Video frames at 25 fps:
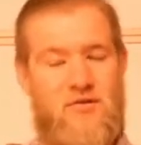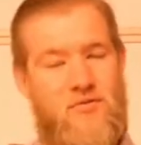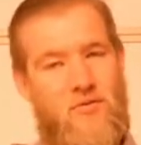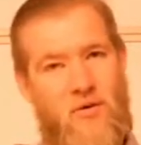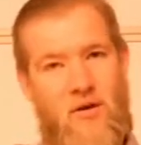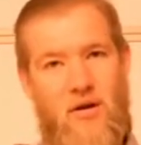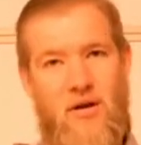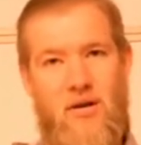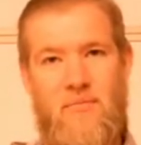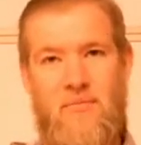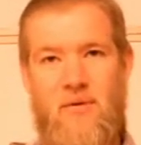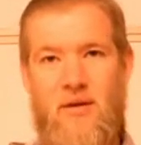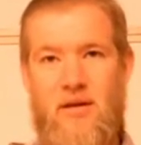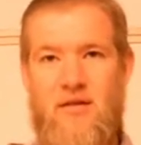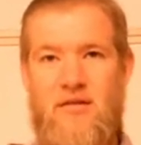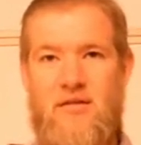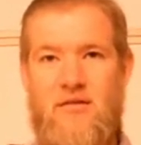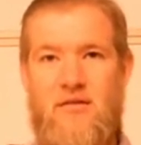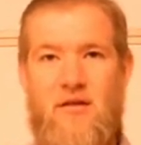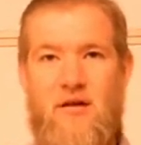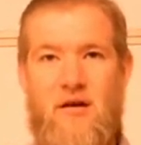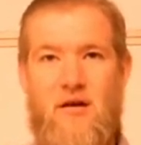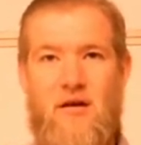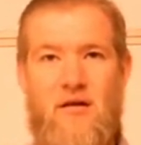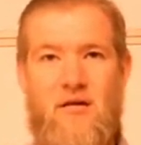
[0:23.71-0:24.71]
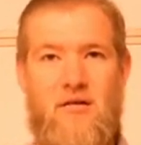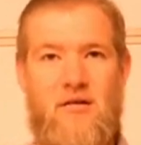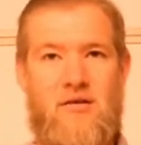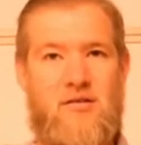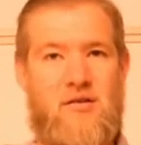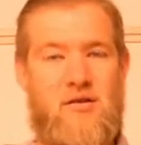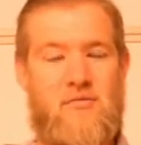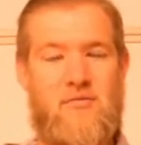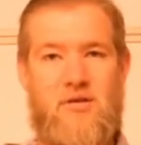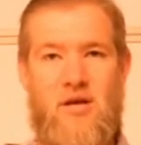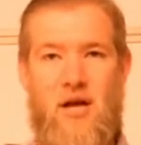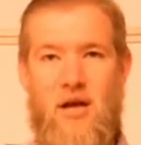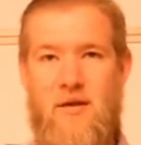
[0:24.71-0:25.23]
20 minutes long,
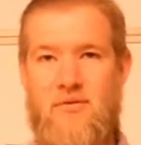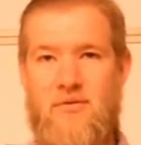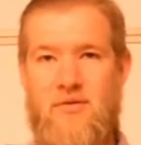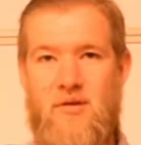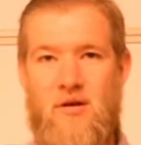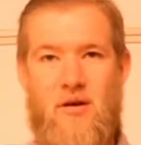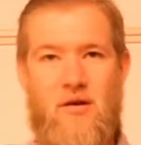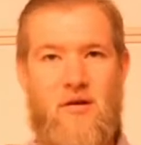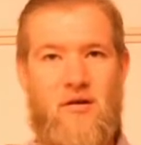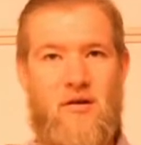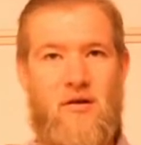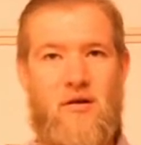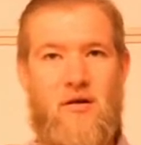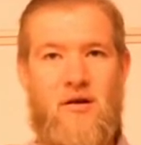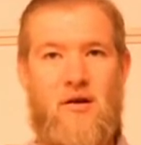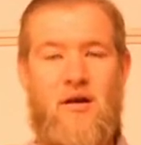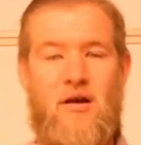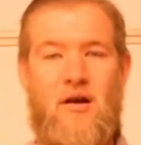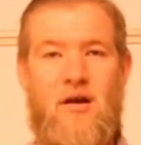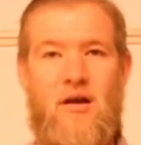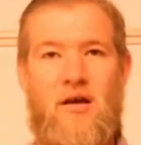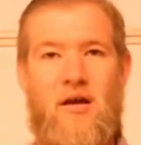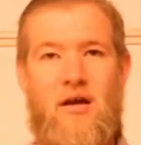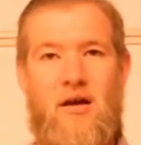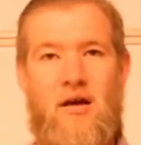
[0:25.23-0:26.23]
sometimes longer,